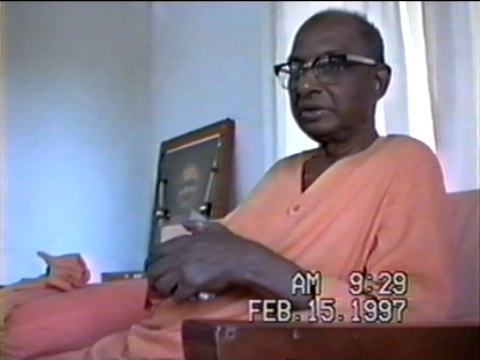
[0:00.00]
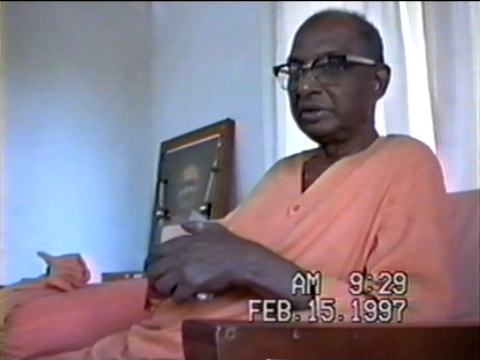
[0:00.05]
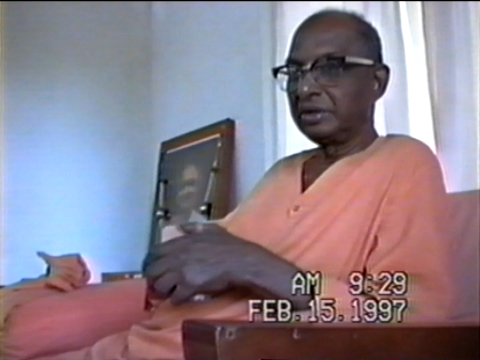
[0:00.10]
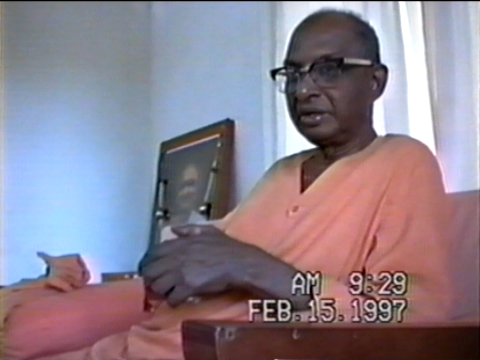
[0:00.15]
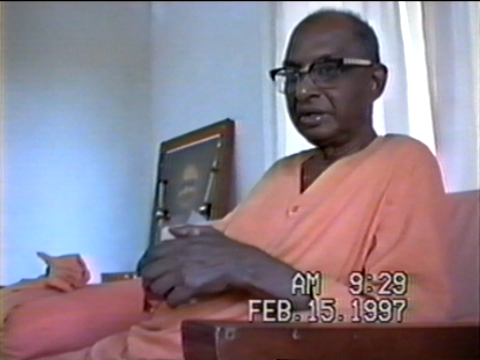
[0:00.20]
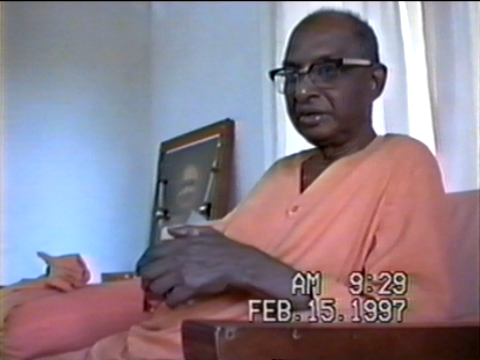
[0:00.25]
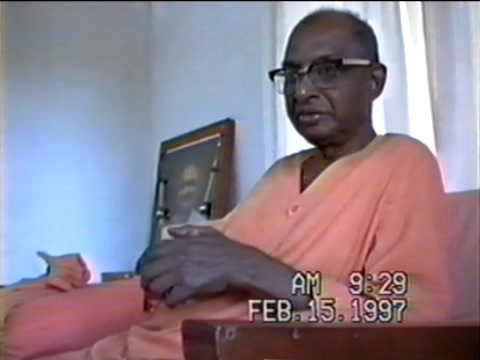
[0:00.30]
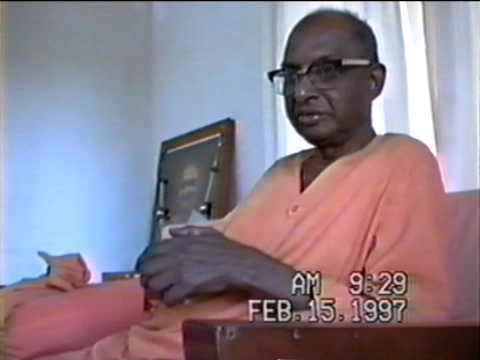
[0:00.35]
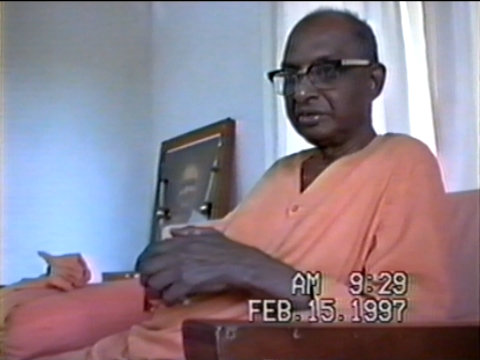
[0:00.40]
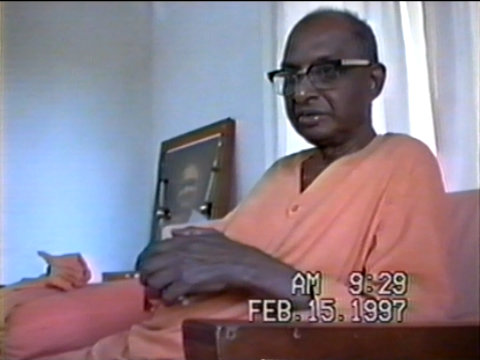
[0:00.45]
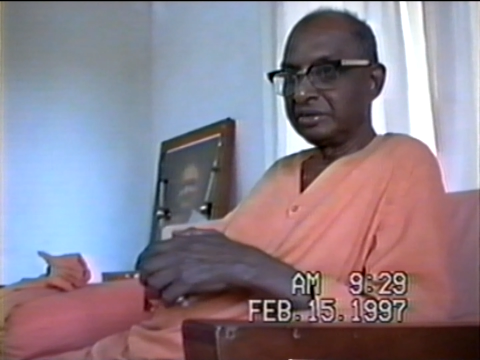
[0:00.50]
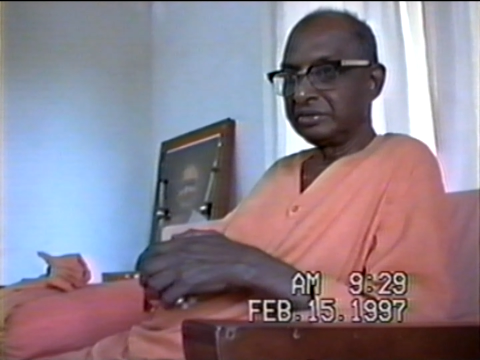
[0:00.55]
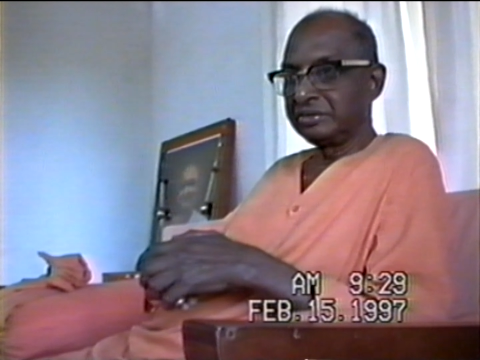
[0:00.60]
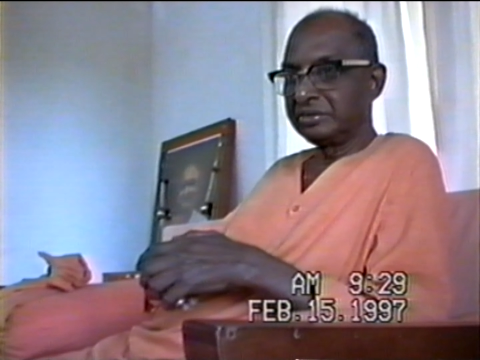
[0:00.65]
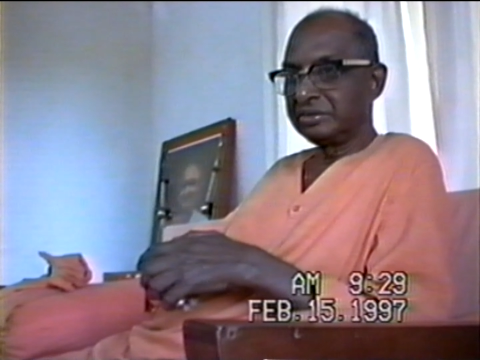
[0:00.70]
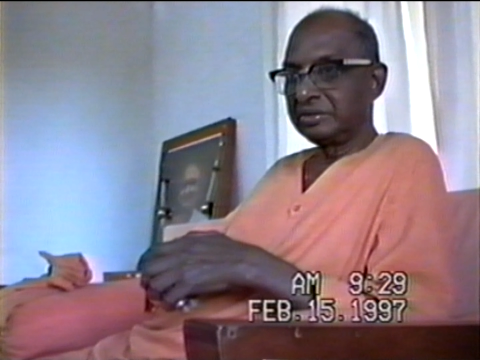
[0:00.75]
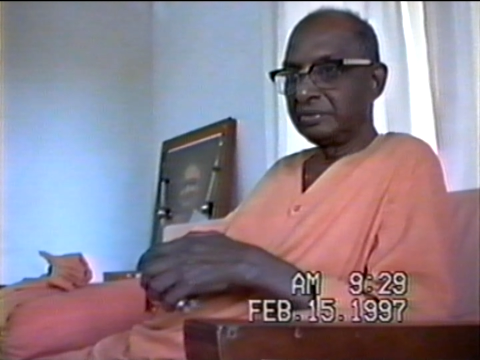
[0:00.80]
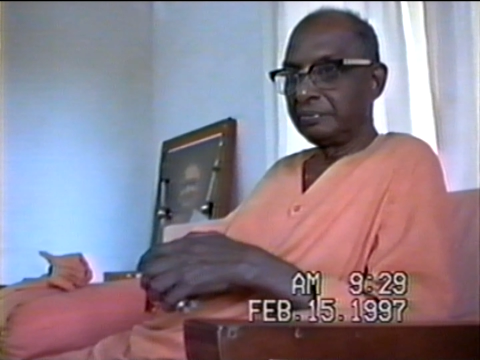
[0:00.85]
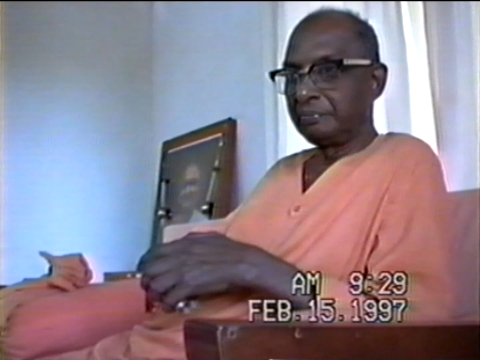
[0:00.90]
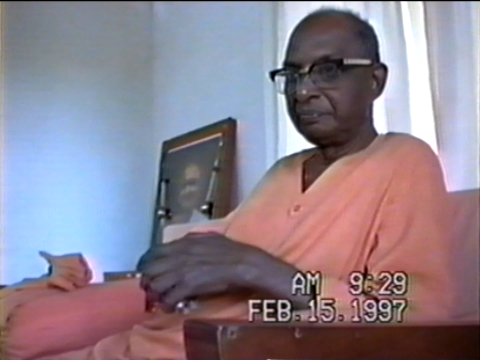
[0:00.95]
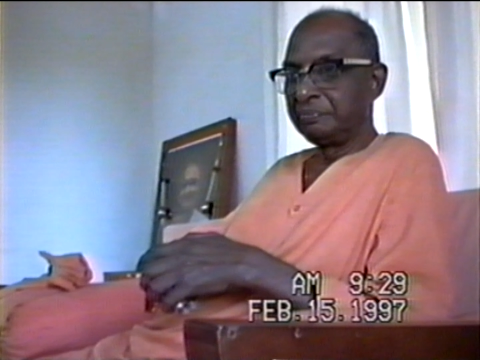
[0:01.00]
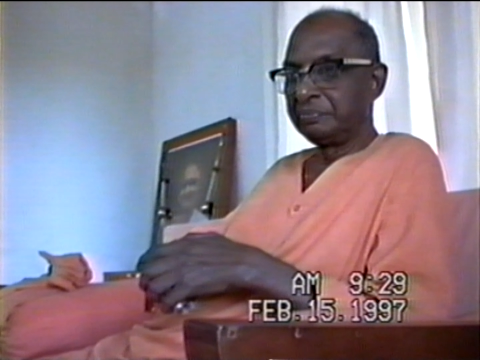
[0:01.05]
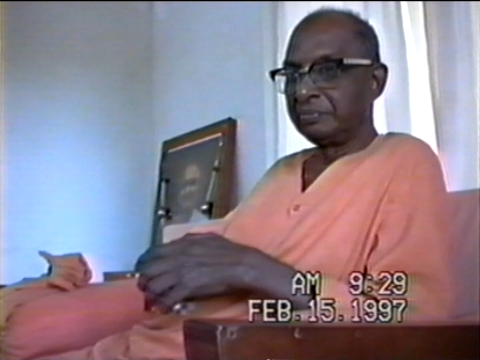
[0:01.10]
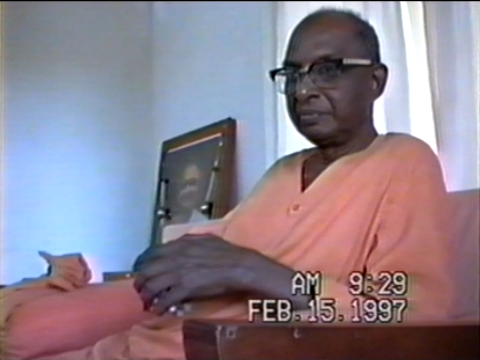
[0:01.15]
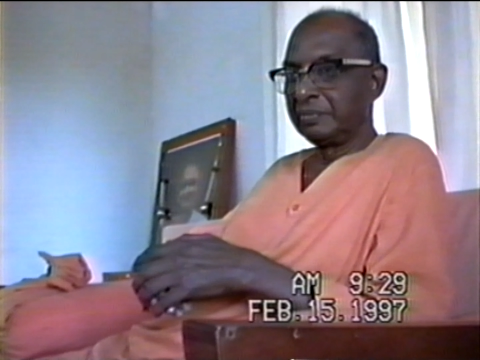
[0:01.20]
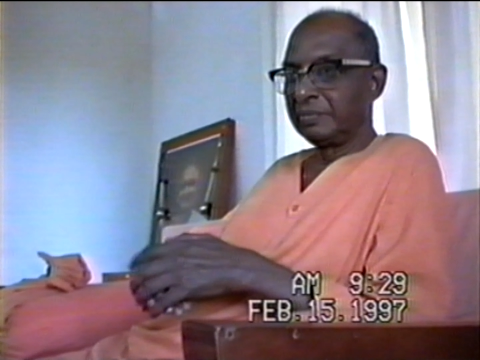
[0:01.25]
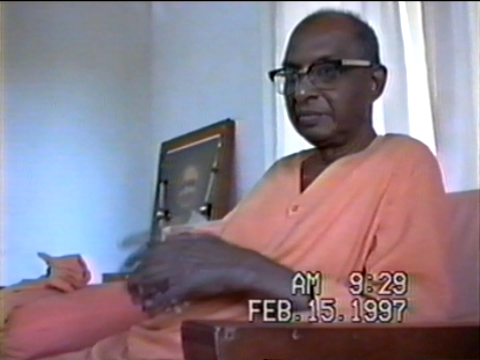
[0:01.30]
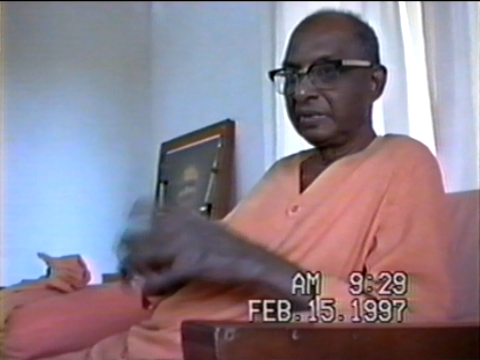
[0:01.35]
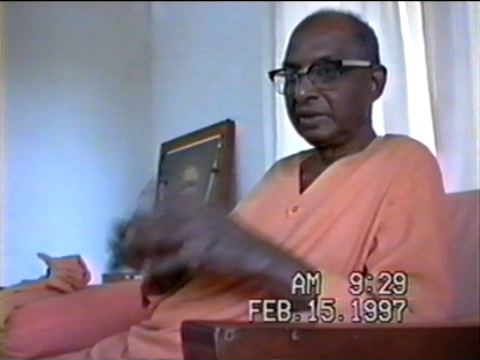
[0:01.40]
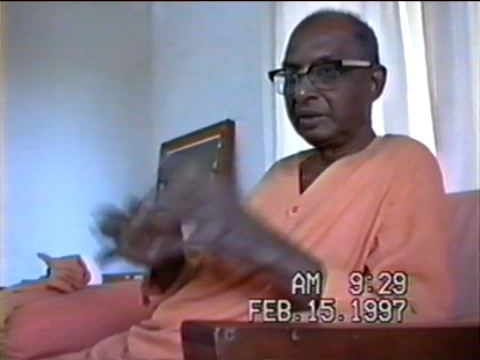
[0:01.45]
regions,
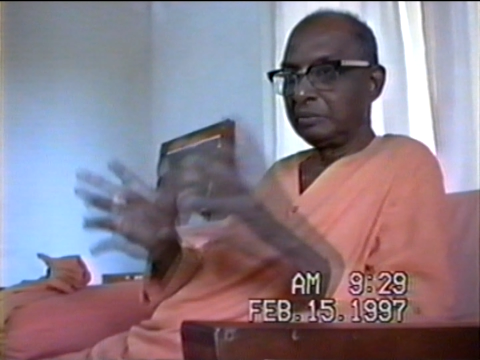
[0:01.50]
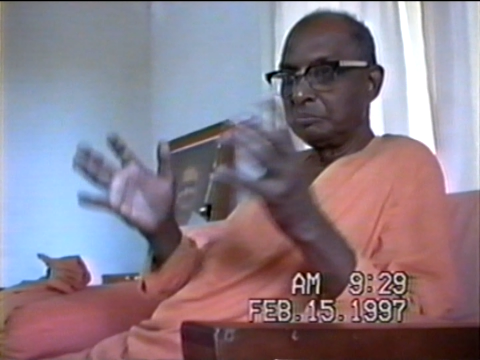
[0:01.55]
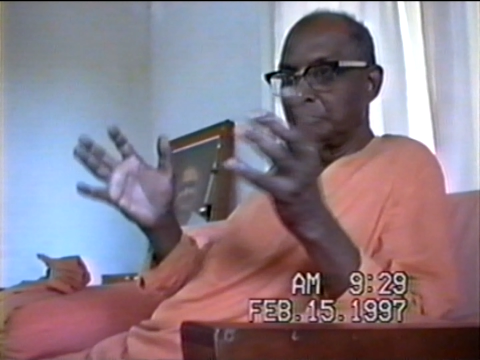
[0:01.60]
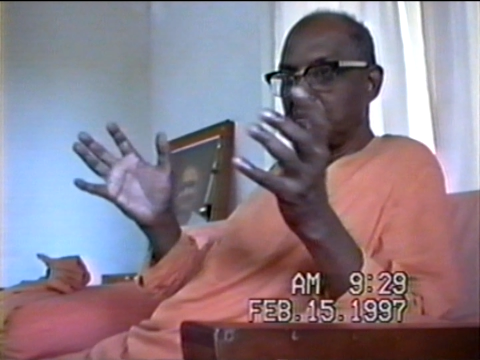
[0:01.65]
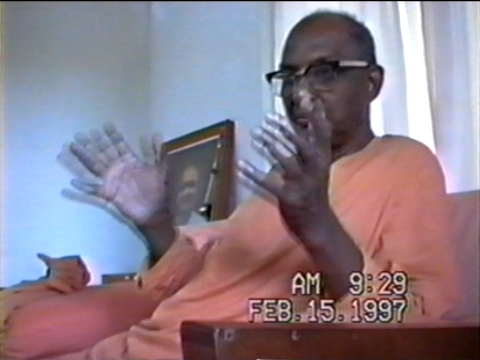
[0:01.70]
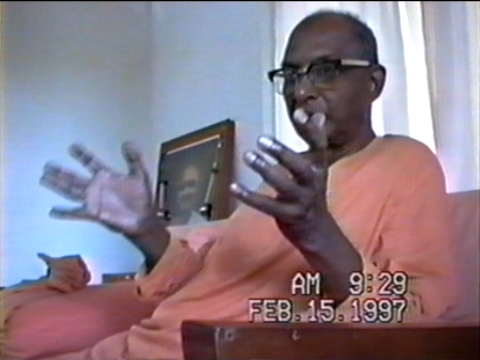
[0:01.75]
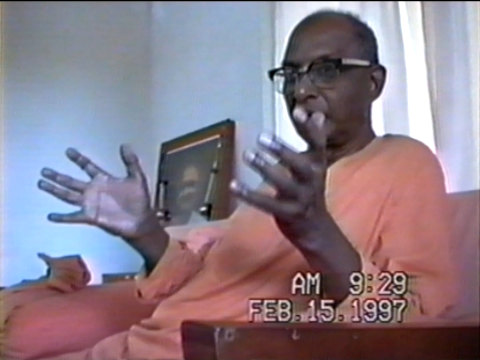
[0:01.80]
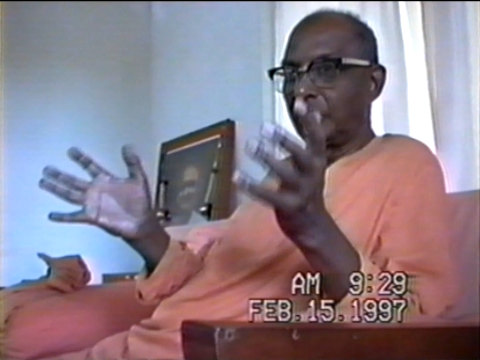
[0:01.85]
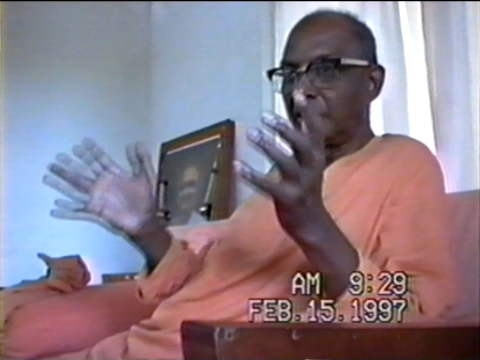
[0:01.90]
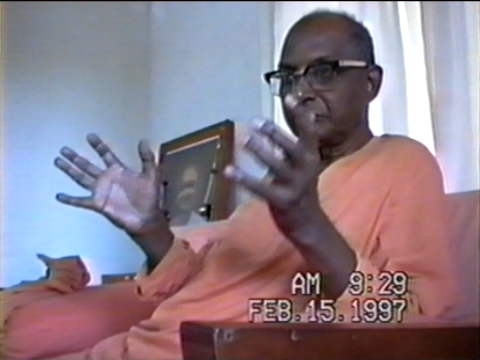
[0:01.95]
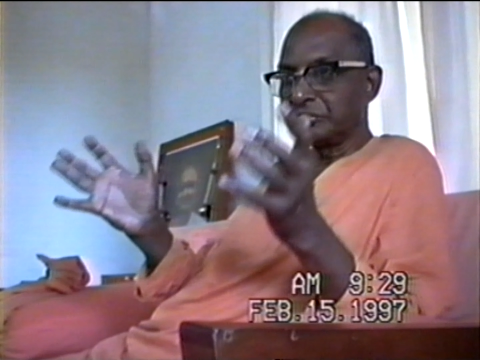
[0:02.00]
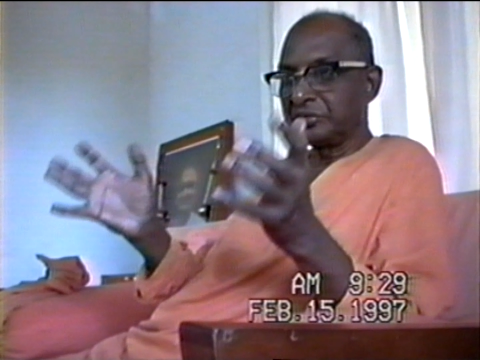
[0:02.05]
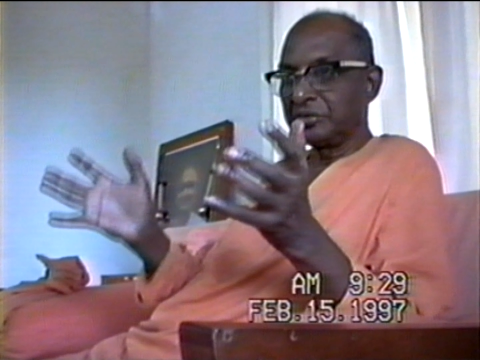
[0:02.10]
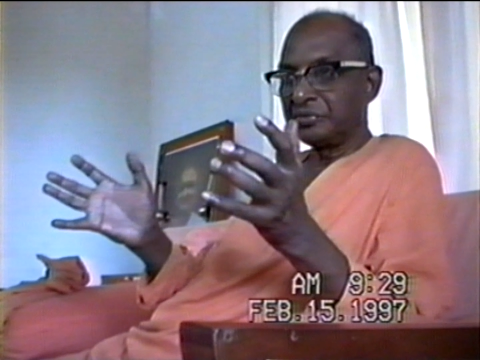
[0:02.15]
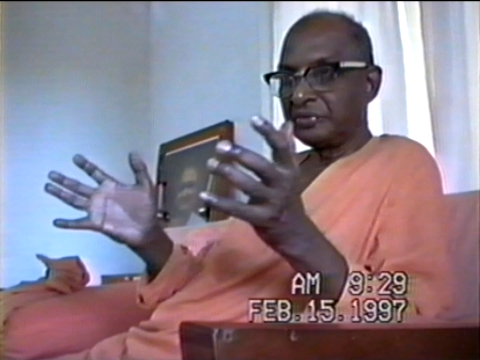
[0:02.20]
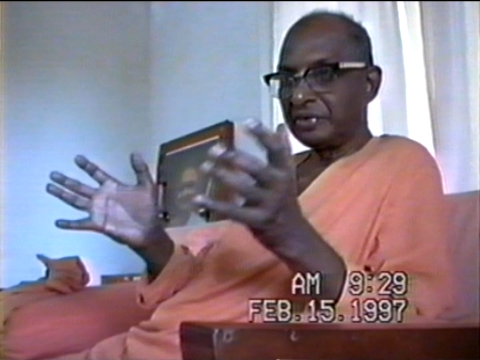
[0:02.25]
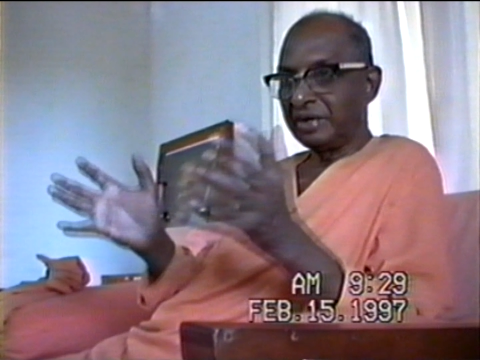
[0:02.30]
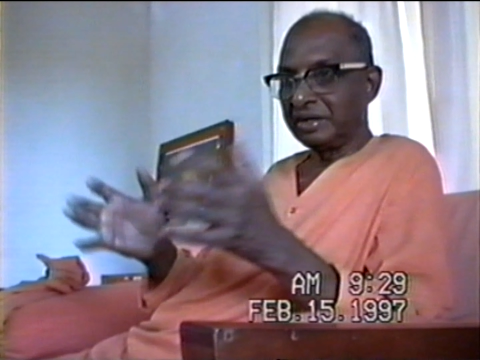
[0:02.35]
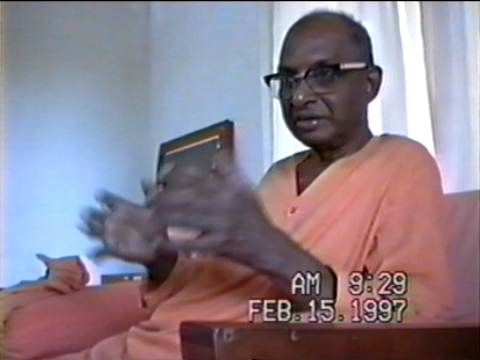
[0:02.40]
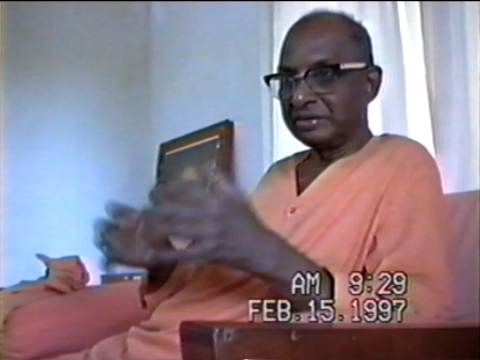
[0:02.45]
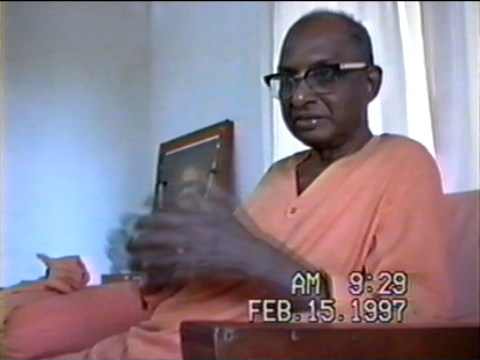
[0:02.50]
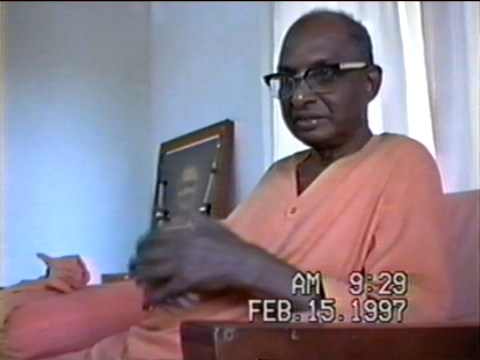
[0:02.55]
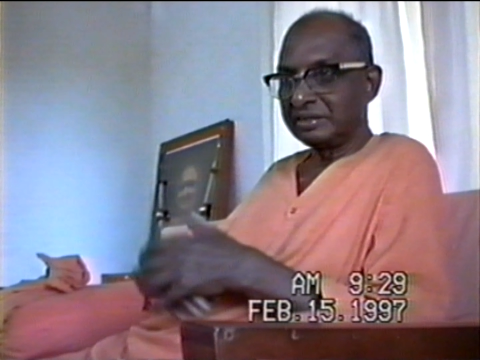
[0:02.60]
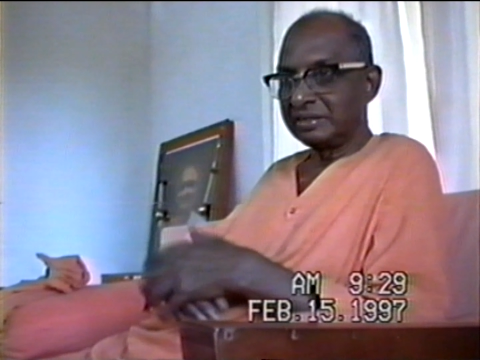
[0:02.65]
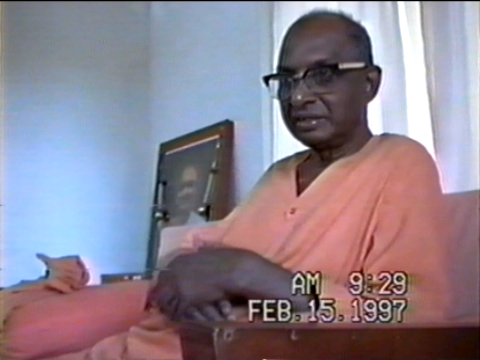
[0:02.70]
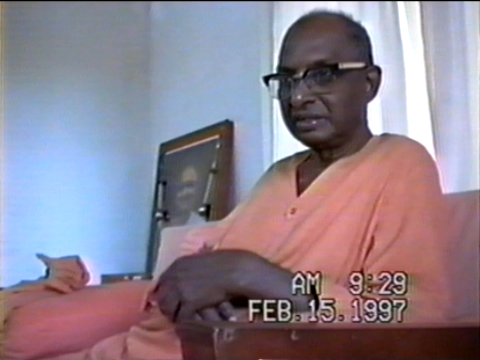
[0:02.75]
blocks of ice.